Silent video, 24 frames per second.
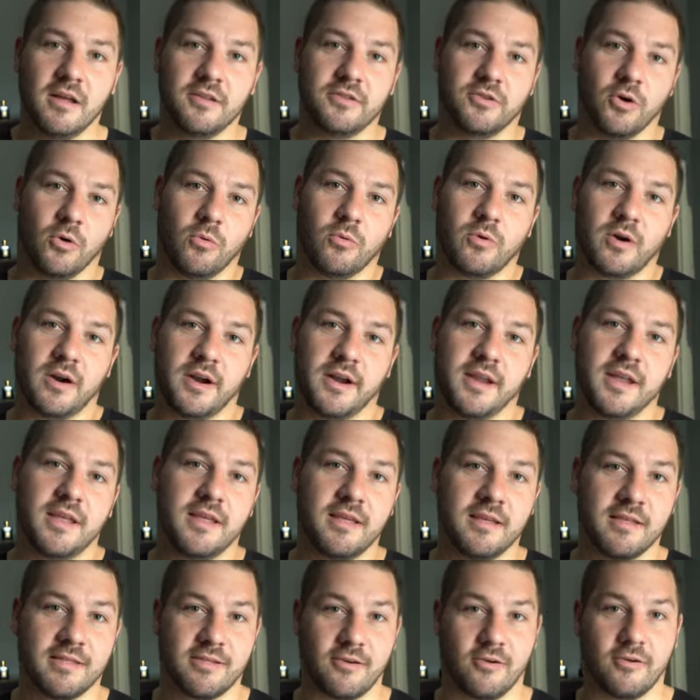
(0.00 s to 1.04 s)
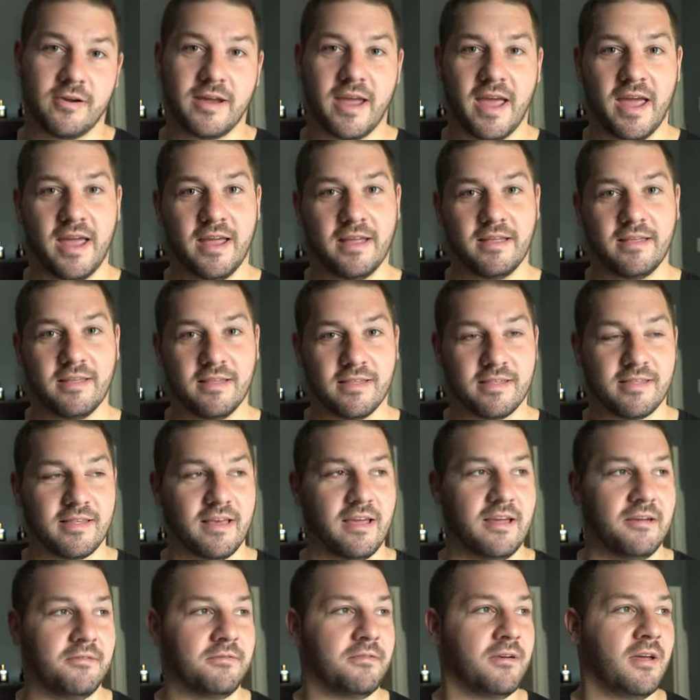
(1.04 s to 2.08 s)
Don't worry, he's okay, he's
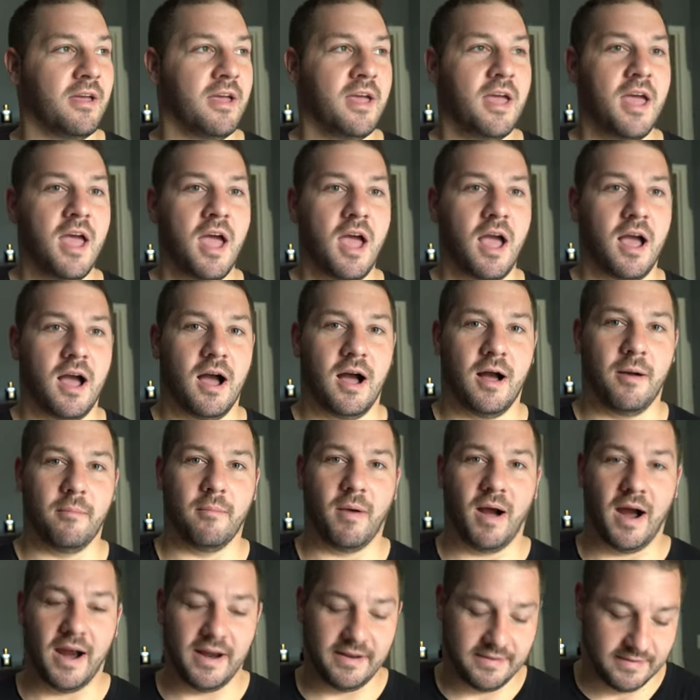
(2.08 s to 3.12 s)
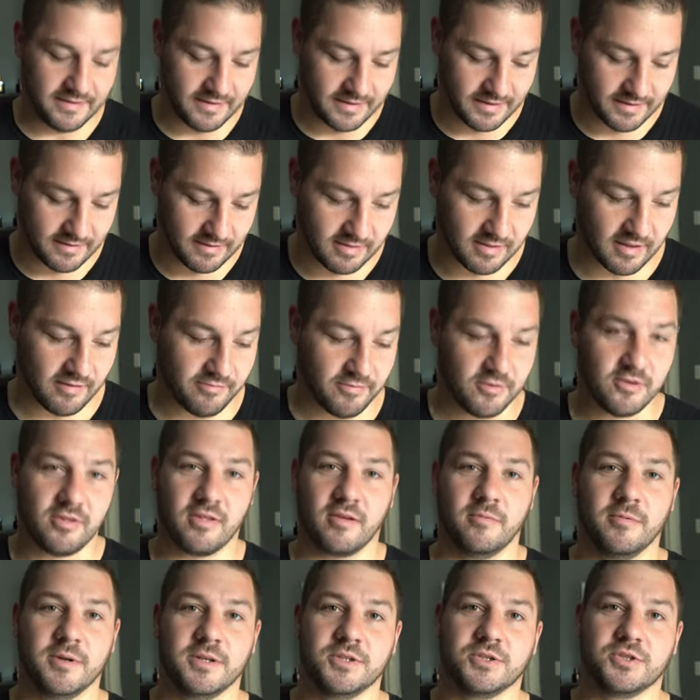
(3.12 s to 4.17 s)
safe. I did suffer
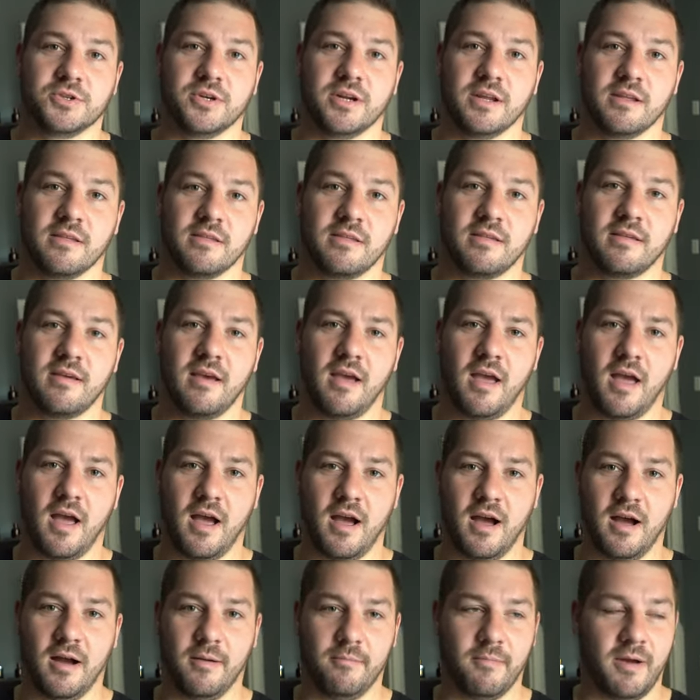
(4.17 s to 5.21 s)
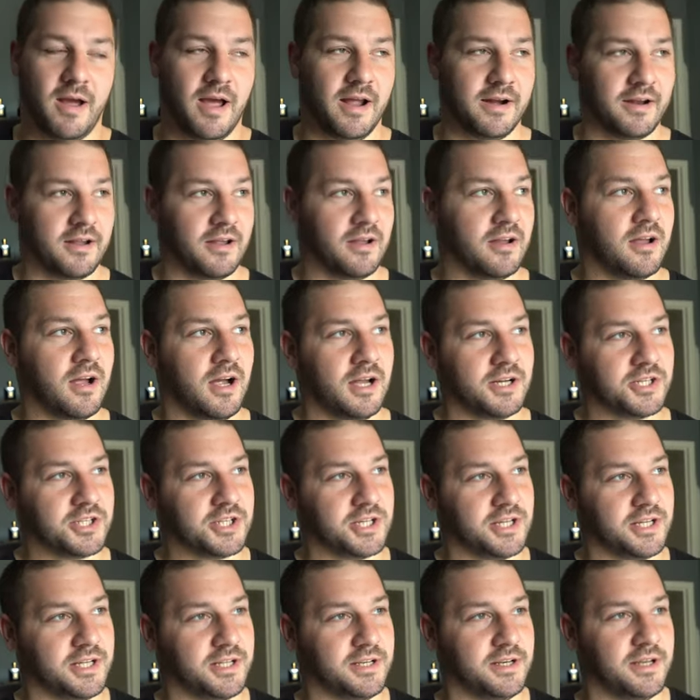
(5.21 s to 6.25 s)
some injuries, had a
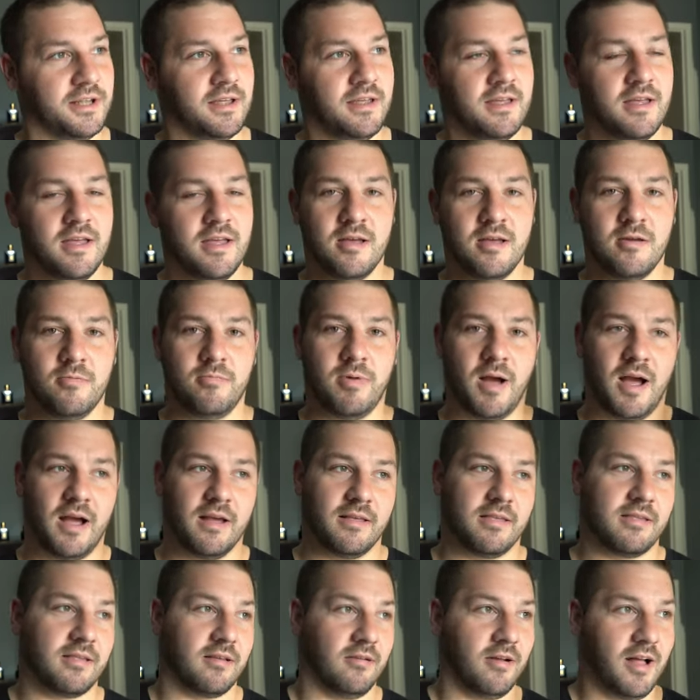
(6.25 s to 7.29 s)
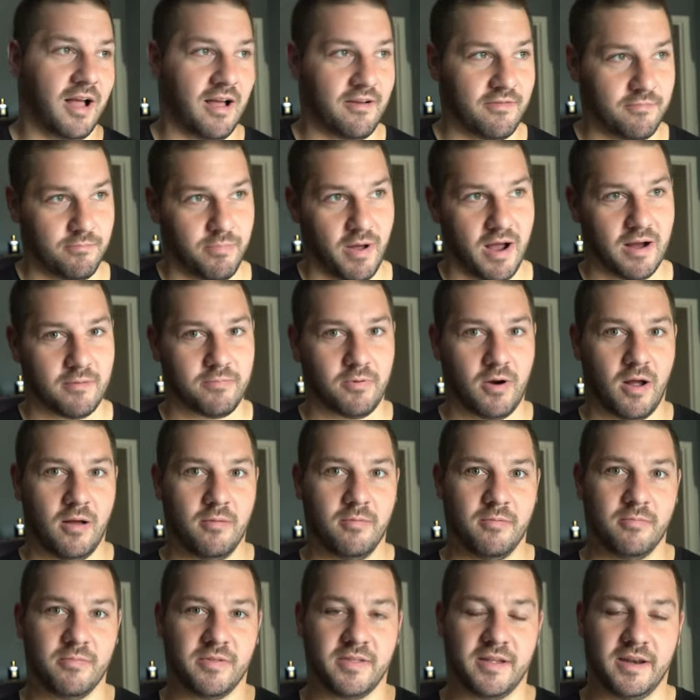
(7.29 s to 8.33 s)
concussion, but I still have back
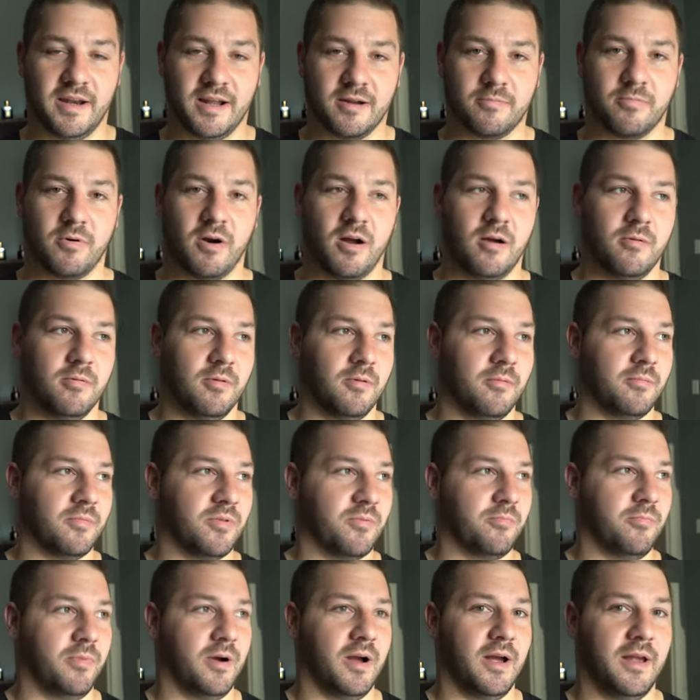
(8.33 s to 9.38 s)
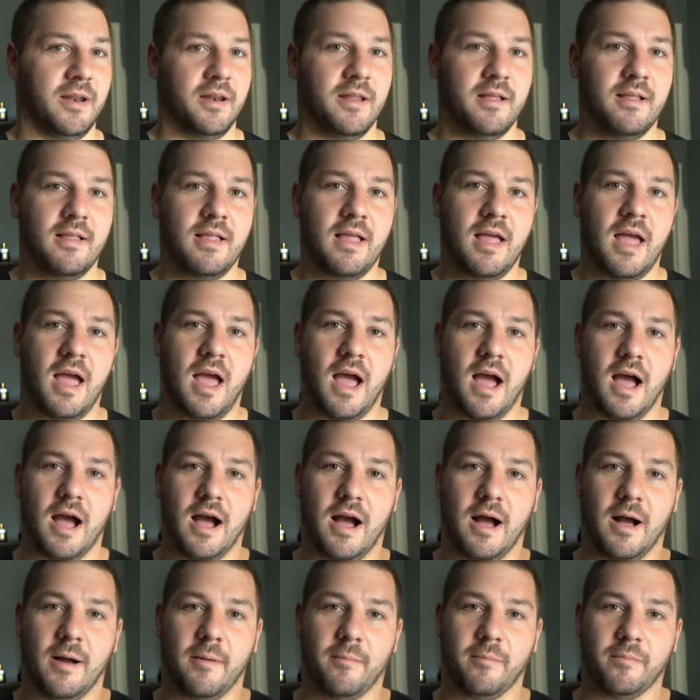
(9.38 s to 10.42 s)
problems and neck problems, but
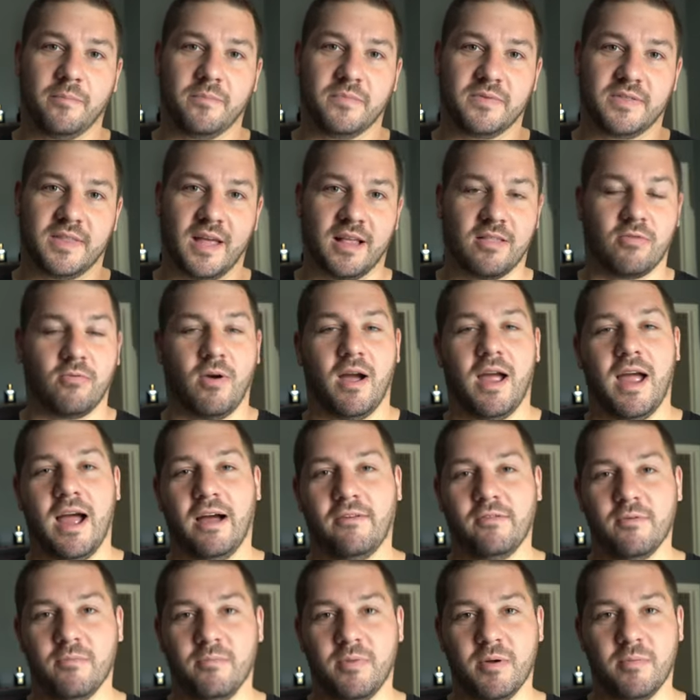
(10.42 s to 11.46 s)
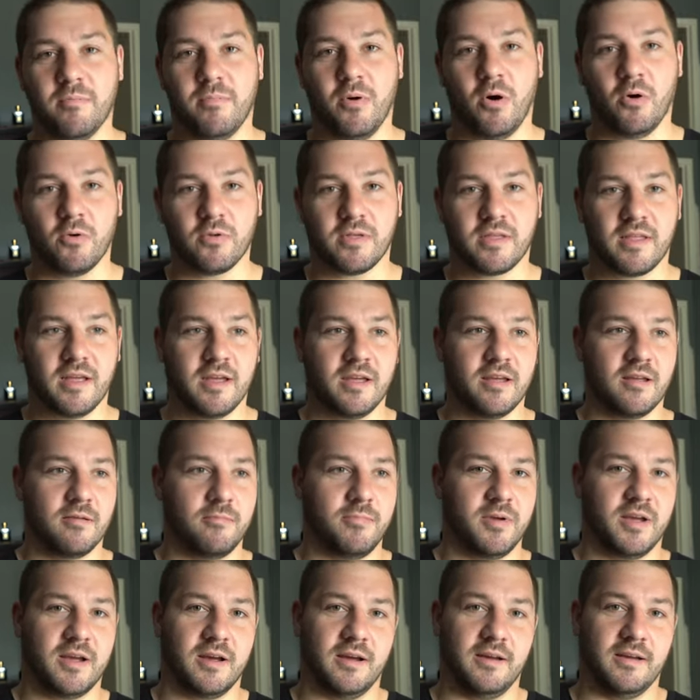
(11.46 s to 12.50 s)
that's why I haven't been posting,
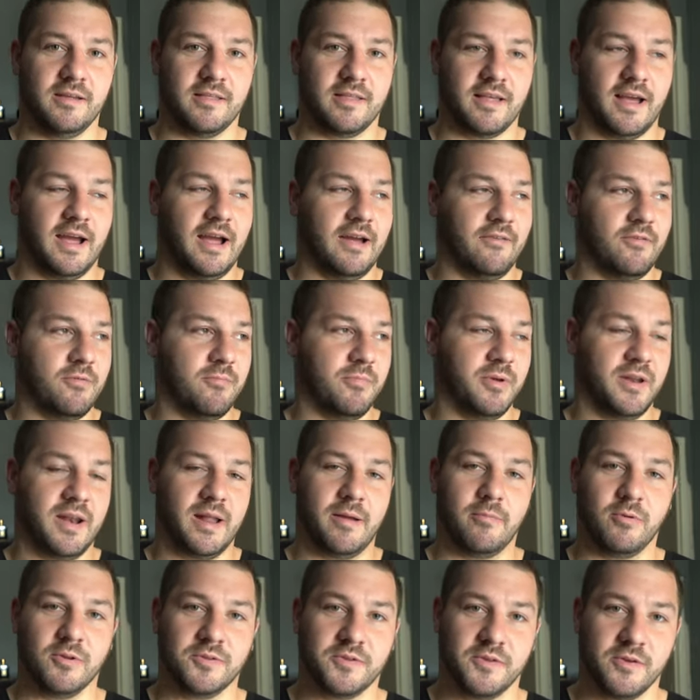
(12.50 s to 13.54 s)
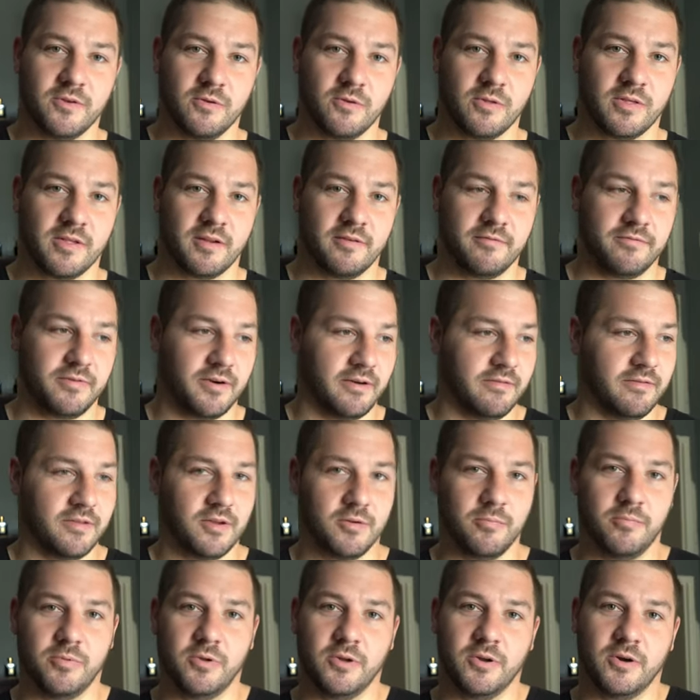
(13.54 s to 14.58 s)
because I haven't been able to sit in front of the
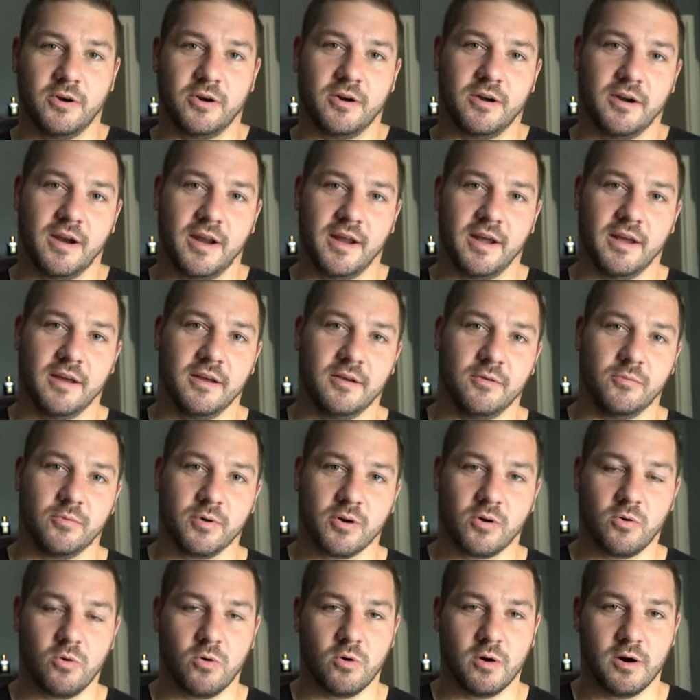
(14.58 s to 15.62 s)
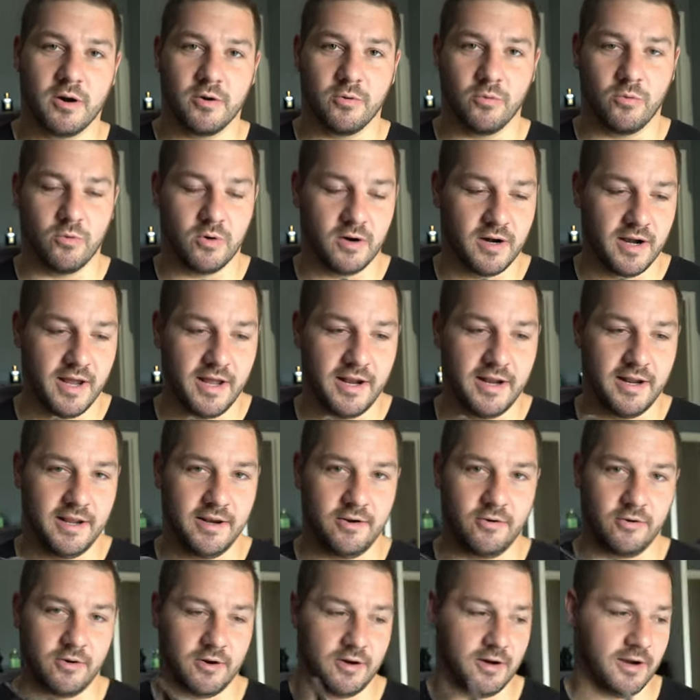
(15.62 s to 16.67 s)
computer and record or
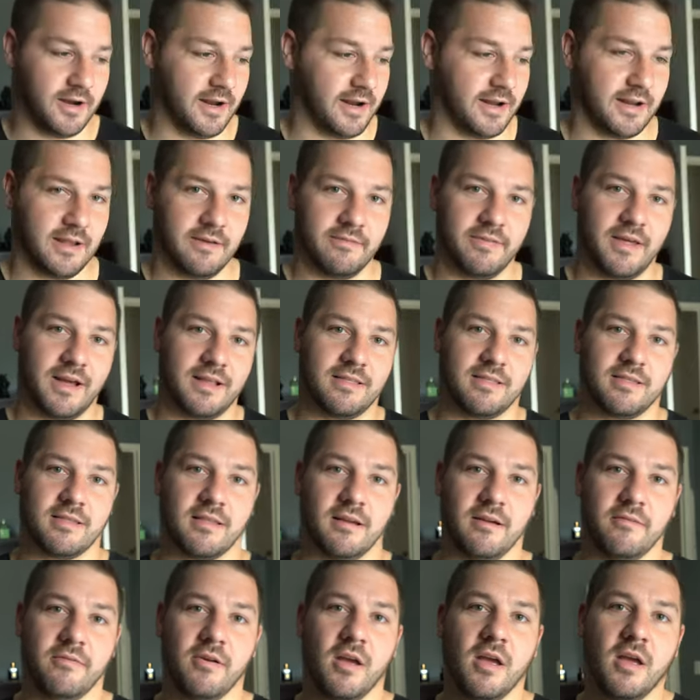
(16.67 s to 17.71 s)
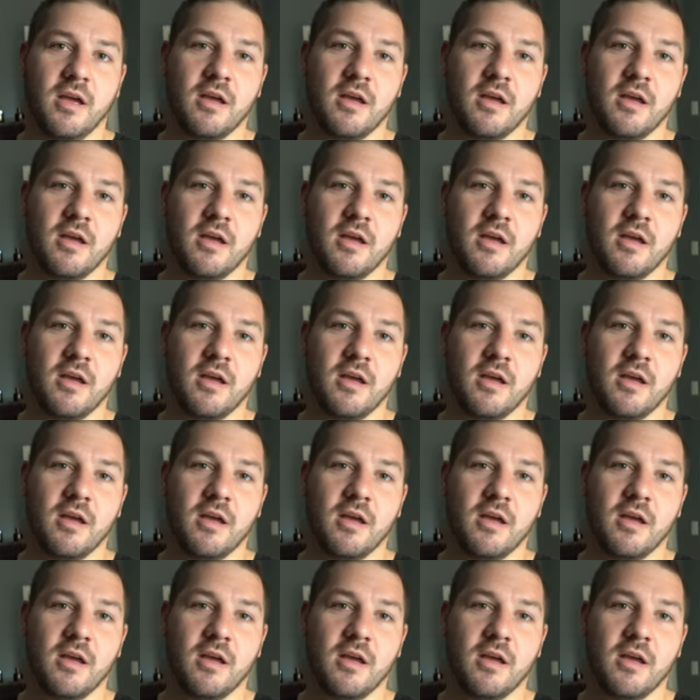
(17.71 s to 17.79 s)
edit or any of that stuff.